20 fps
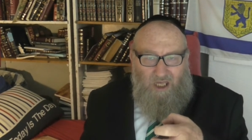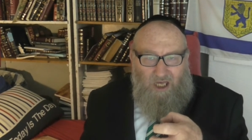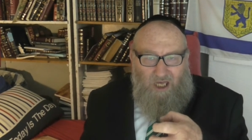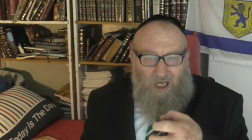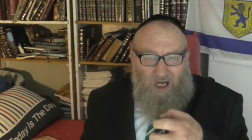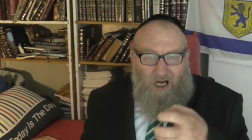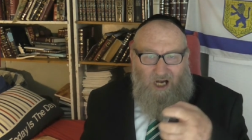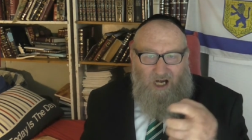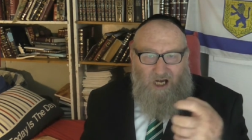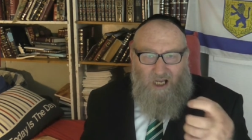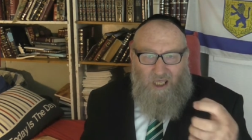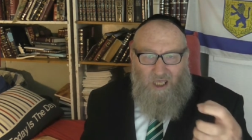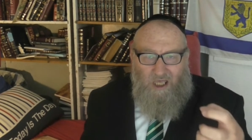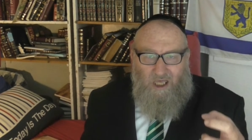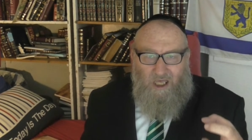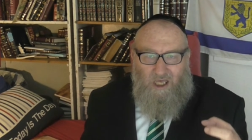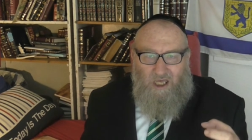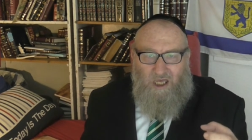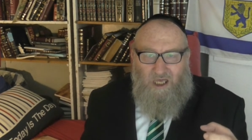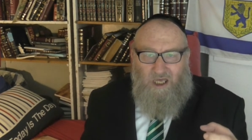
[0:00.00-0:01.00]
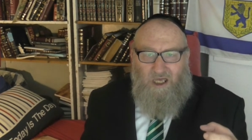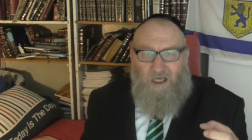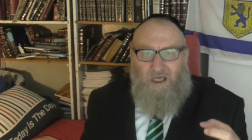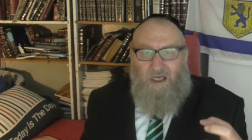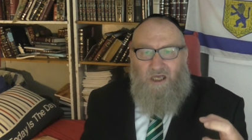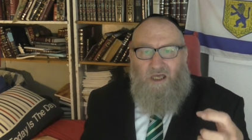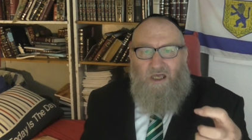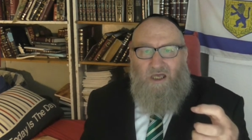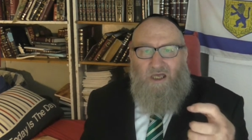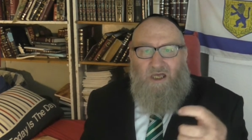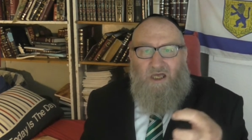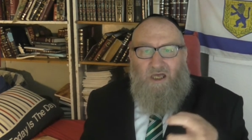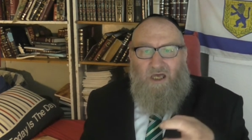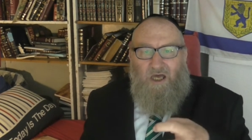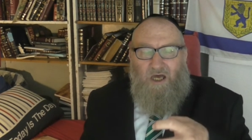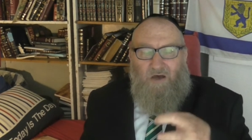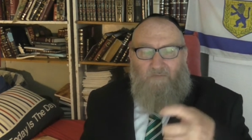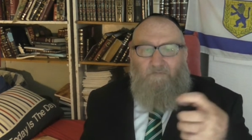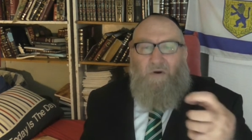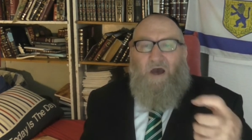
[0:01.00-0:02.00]
are, uh,
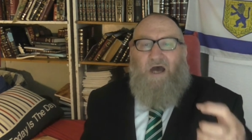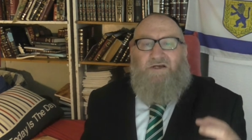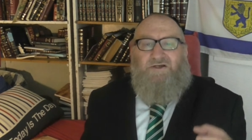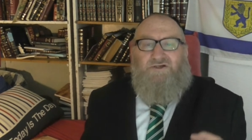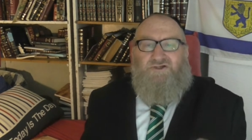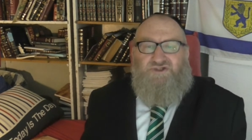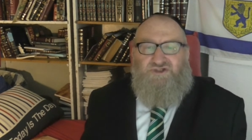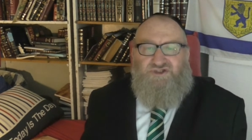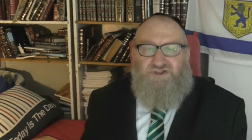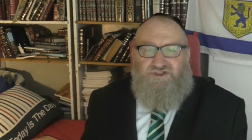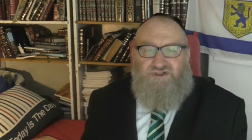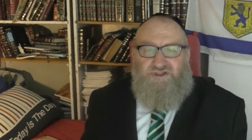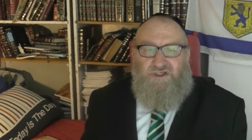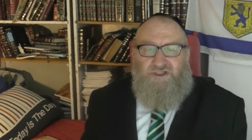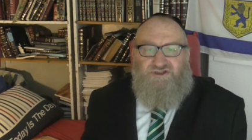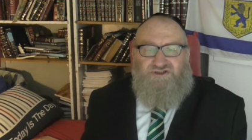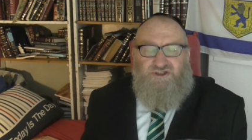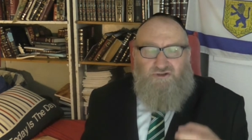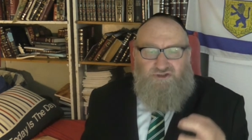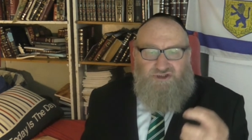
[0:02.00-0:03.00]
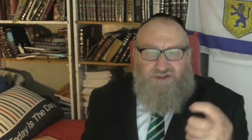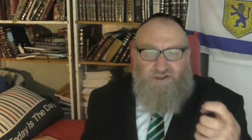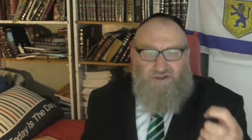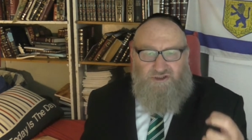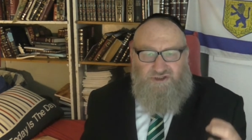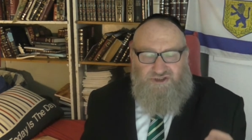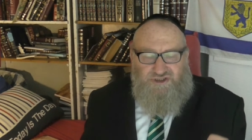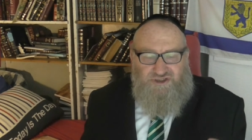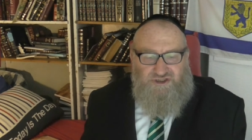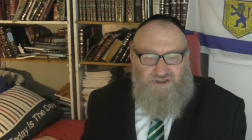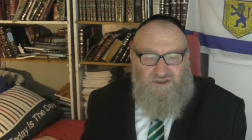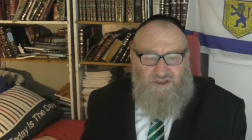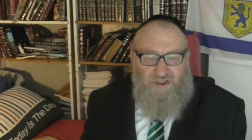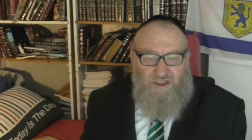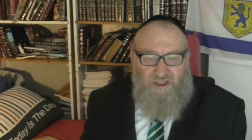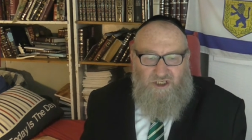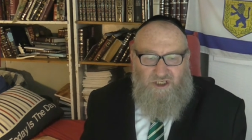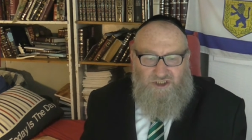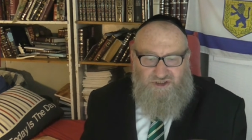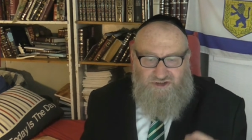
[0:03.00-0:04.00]
are partners, associates,
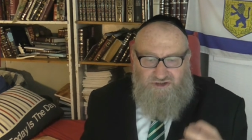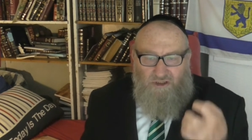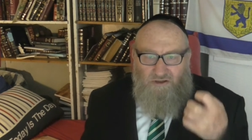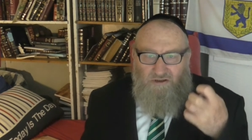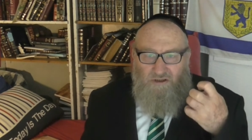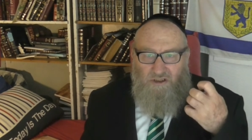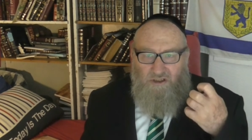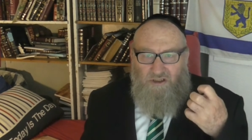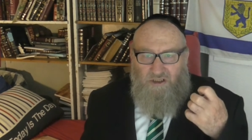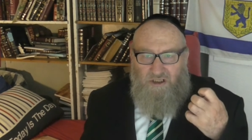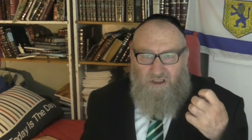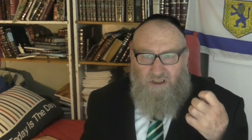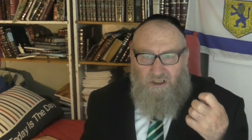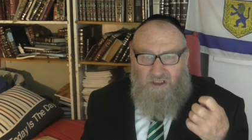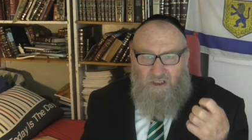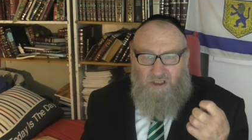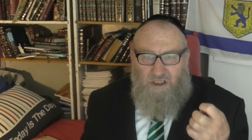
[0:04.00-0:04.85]
historically.